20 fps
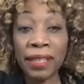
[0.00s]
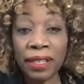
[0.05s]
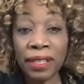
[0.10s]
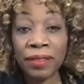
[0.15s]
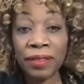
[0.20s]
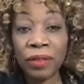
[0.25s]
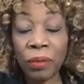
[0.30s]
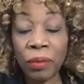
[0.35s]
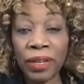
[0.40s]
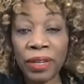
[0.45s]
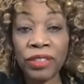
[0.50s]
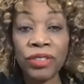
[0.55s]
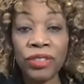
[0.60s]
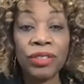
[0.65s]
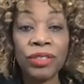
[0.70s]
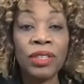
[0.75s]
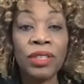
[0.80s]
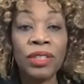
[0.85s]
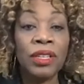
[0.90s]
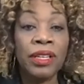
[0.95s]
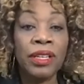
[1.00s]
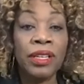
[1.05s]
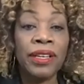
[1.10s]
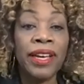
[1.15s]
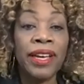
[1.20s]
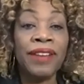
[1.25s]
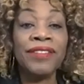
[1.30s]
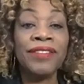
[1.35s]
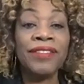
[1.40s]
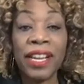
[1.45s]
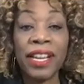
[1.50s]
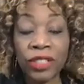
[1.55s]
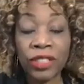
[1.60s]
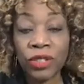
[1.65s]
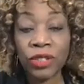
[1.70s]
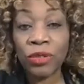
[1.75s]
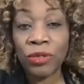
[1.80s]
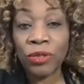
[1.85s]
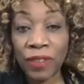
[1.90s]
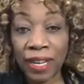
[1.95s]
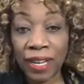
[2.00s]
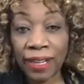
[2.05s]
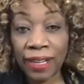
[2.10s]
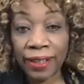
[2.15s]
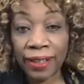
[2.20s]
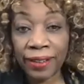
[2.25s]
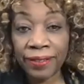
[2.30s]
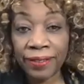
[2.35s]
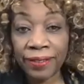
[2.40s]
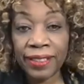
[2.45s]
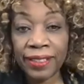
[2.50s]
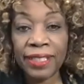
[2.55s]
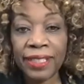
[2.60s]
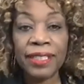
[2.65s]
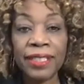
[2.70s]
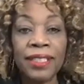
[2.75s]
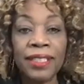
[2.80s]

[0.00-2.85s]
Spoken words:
many of which have not survived.